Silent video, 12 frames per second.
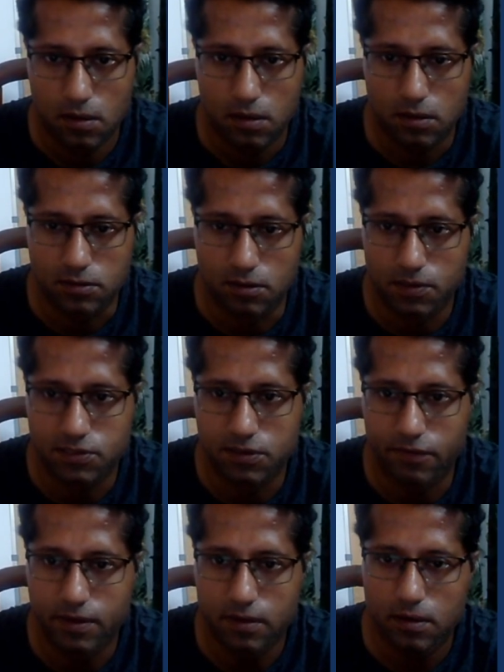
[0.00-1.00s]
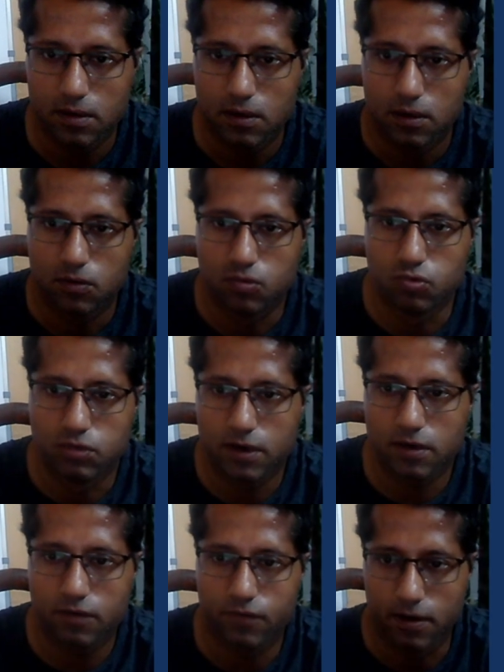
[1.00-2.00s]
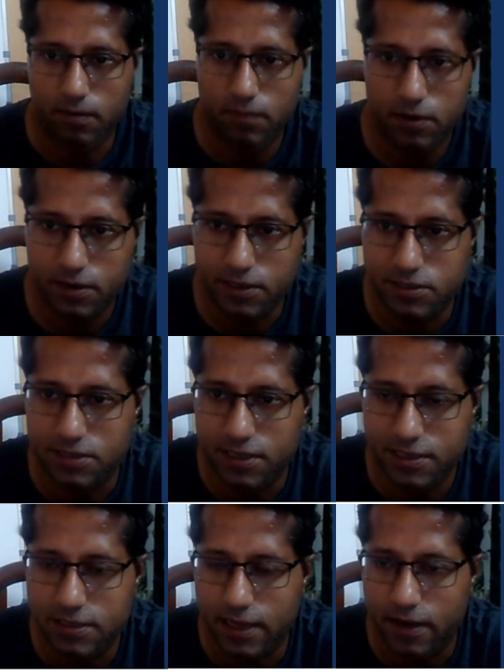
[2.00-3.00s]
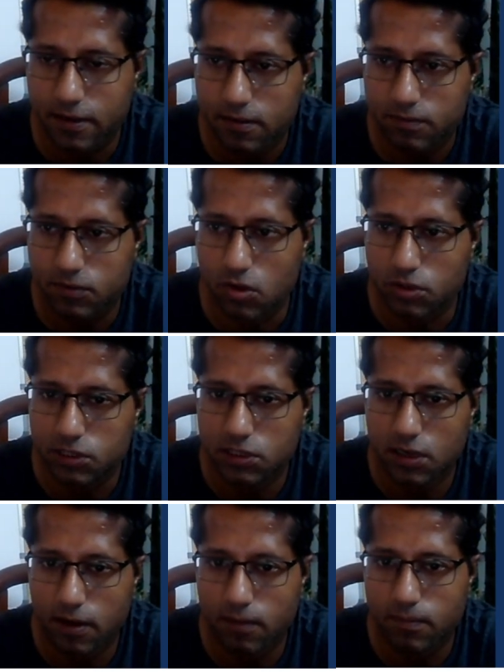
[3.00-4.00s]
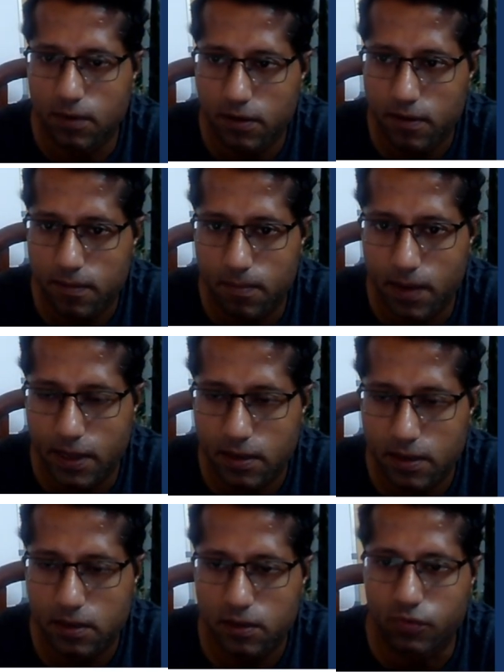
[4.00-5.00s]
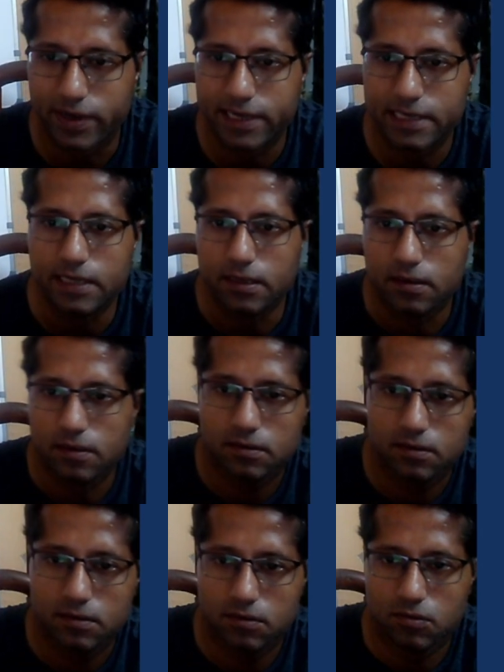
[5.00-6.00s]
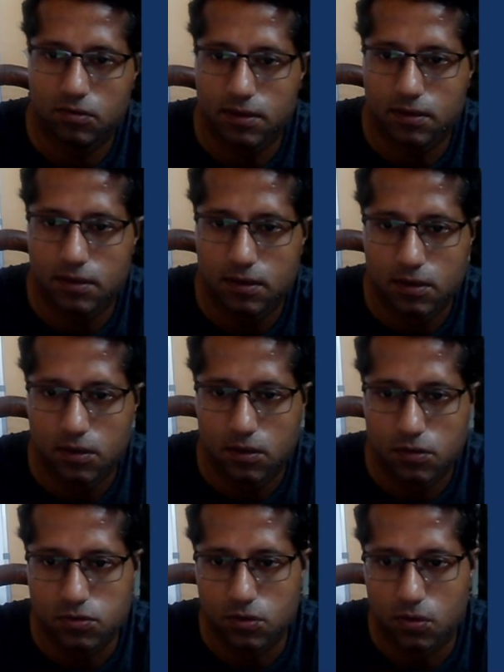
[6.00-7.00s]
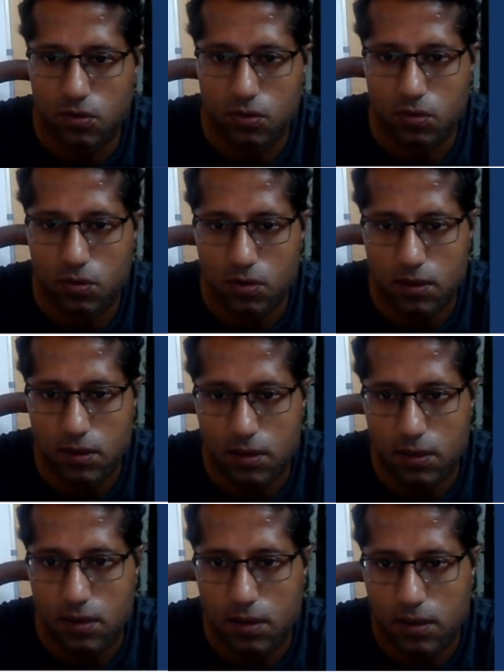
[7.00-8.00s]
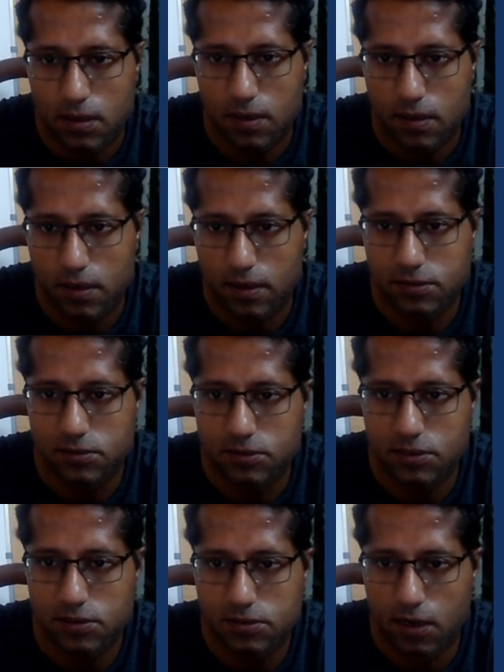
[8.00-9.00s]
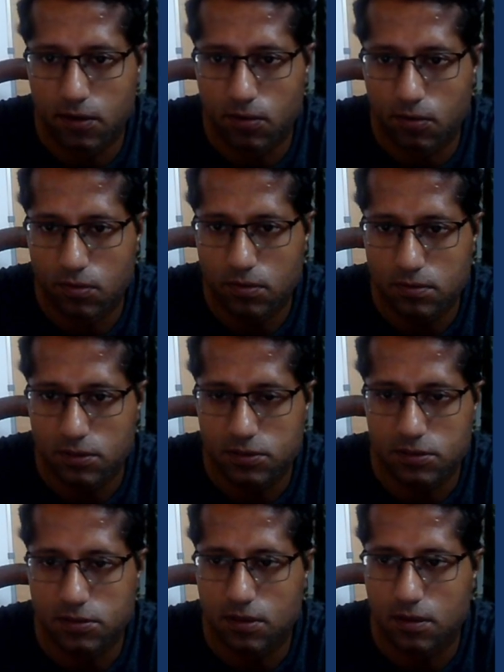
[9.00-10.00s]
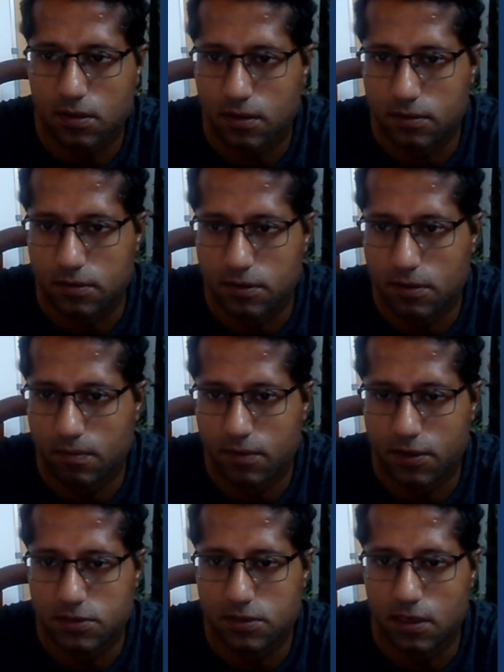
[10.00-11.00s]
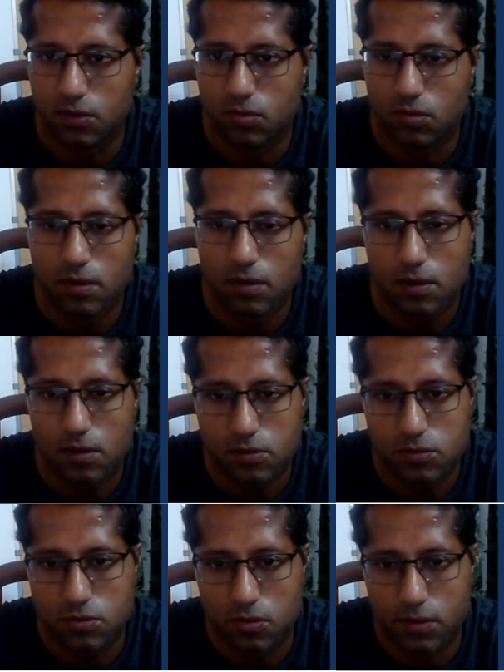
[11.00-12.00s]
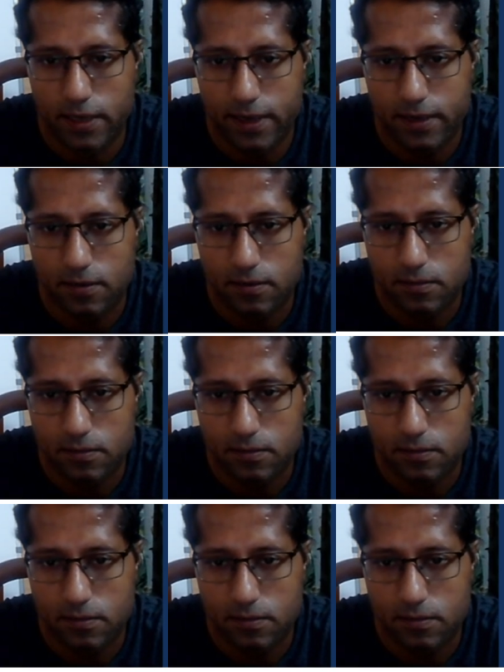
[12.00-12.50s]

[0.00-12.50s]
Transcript: Number 7, 2/3 of a number is less than the original number by 20. Okay, so this is the unknown, this number is the unknown. So let